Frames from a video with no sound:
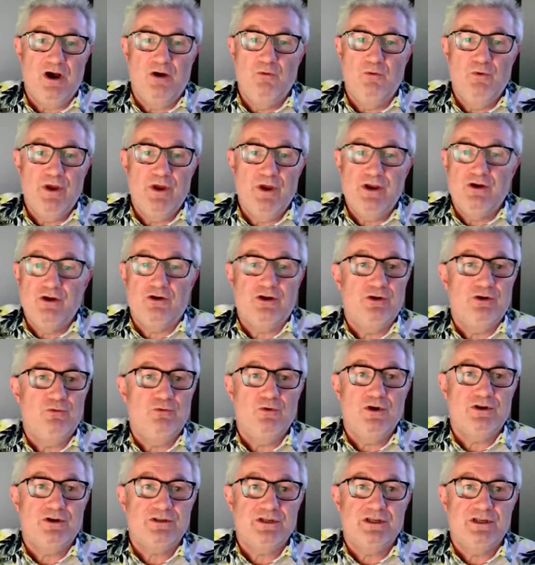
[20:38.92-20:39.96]
we're not going to
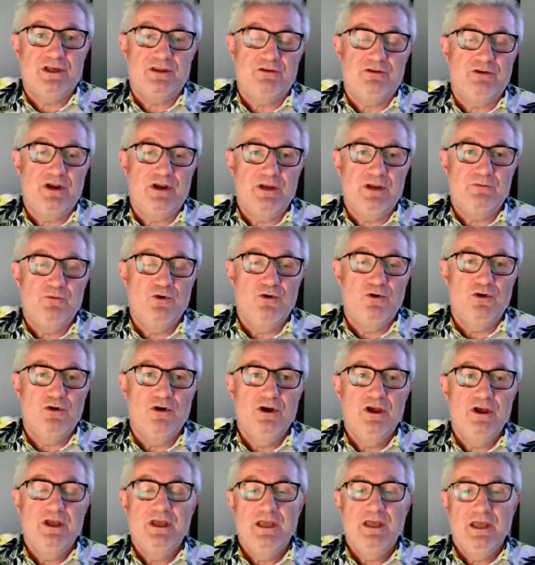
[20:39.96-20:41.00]
work together anymore.
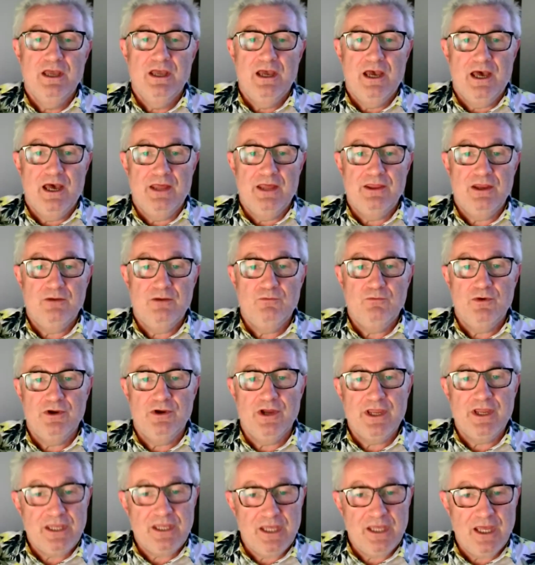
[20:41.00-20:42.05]
And then when
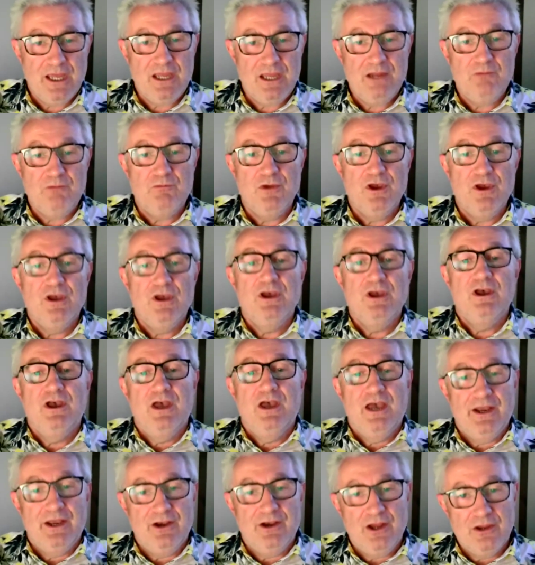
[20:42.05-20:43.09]
I came
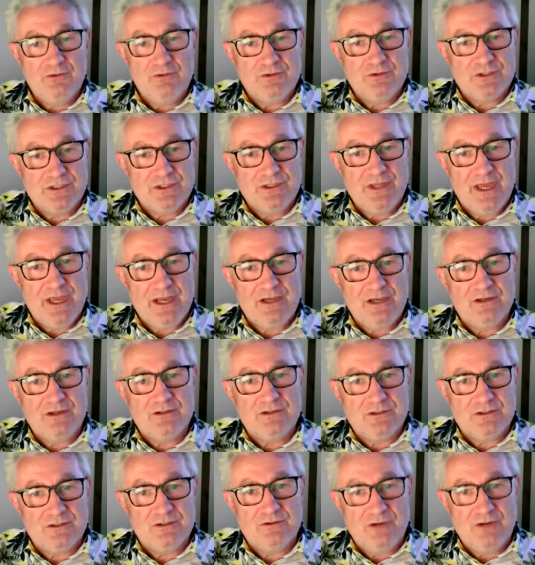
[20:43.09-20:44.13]
and I was then
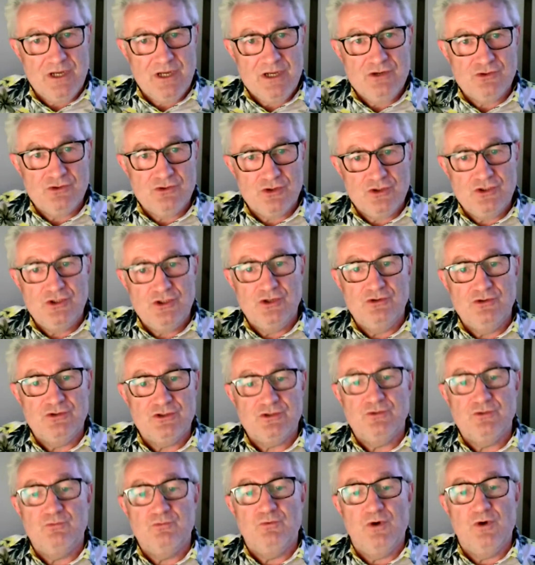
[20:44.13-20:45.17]

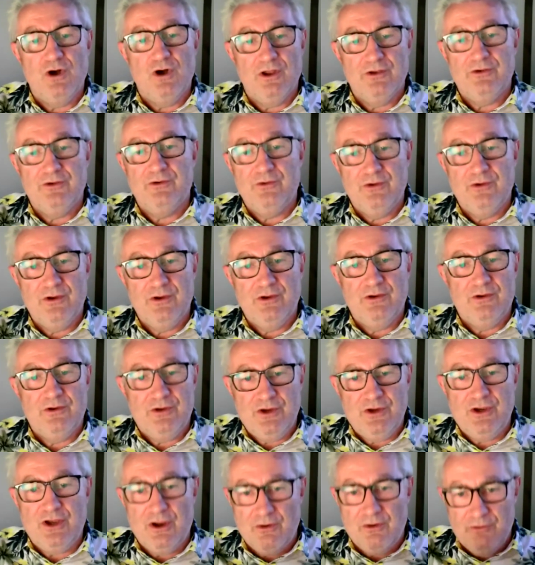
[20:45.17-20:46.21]
introduced to what,
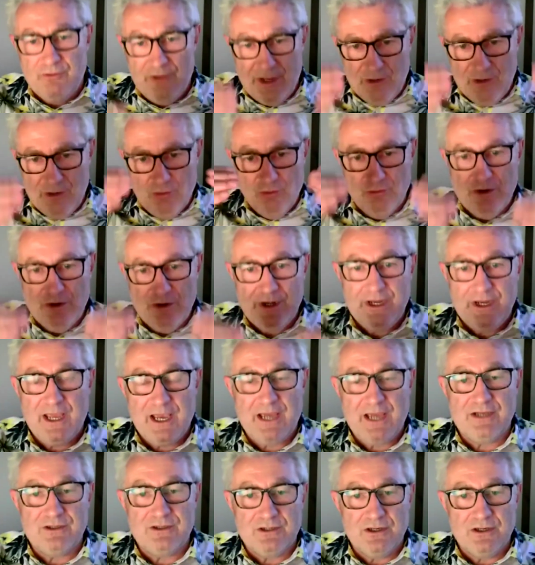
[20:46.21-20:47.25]
they already
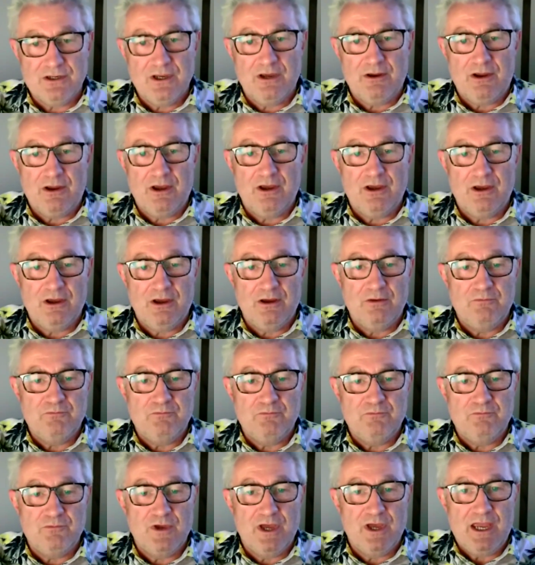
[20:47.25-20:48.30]
had
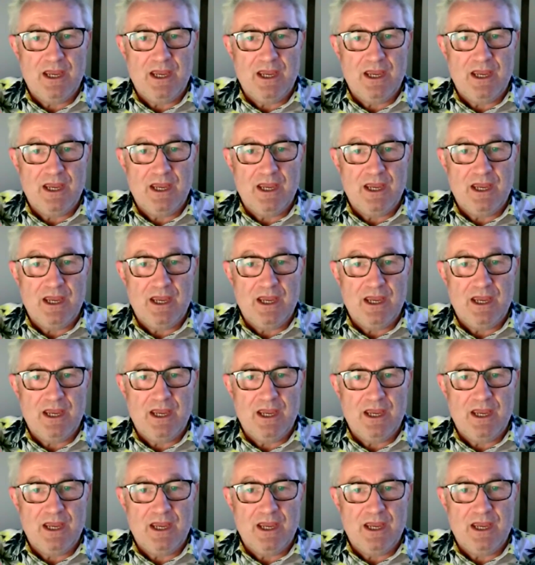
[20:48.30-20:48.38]
a